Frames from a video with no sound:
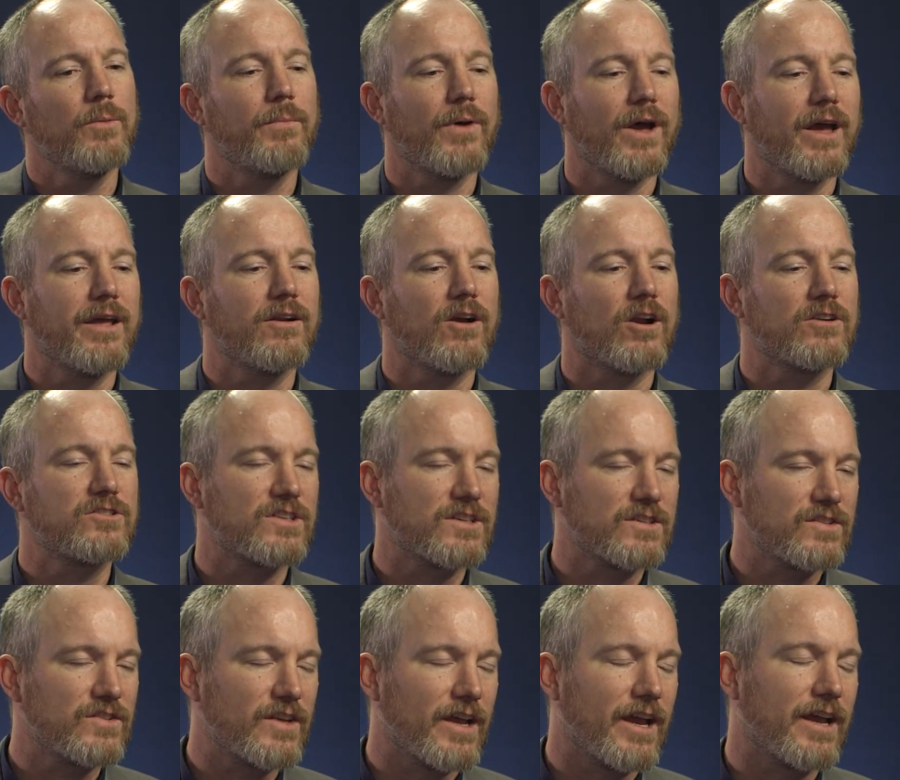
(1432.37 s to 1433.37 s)
But are
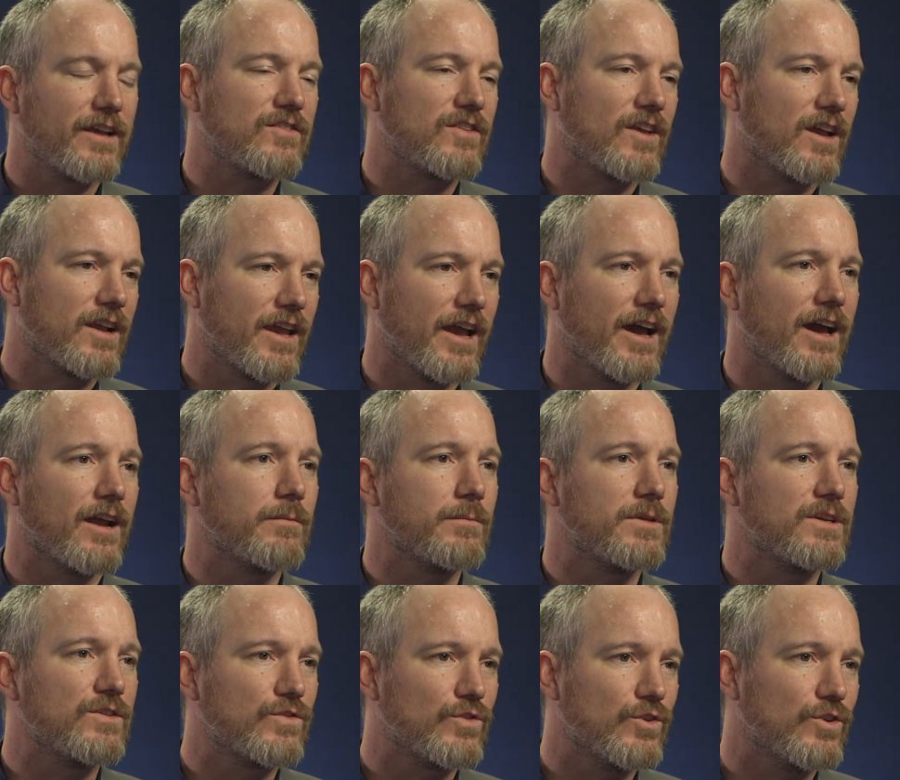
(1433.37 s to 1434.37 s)
success
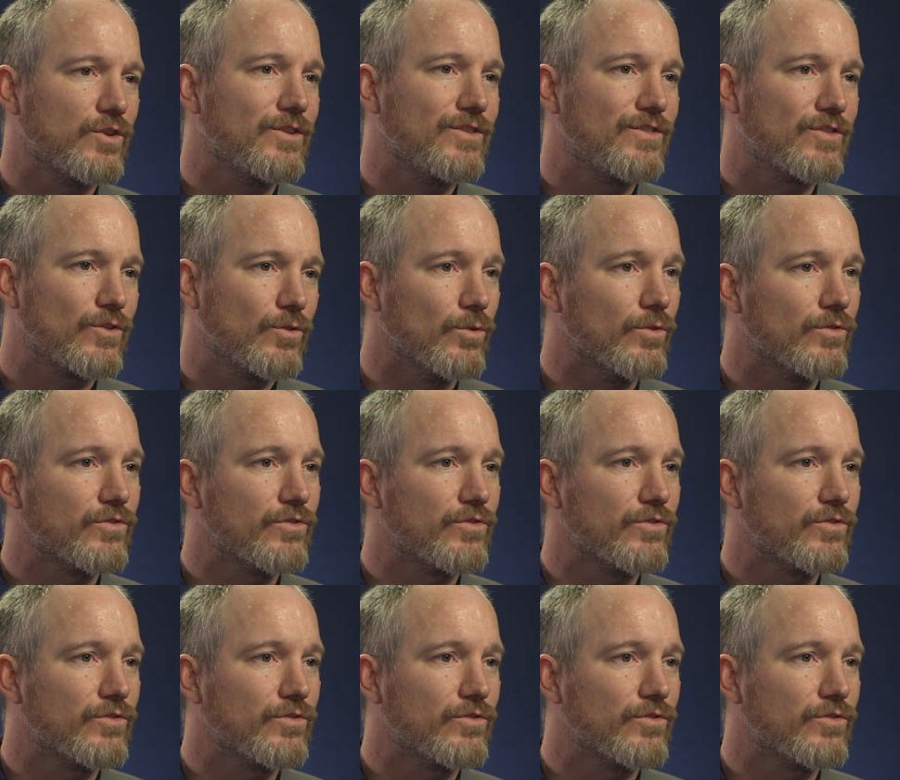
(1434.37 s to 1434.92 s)
academies good schools?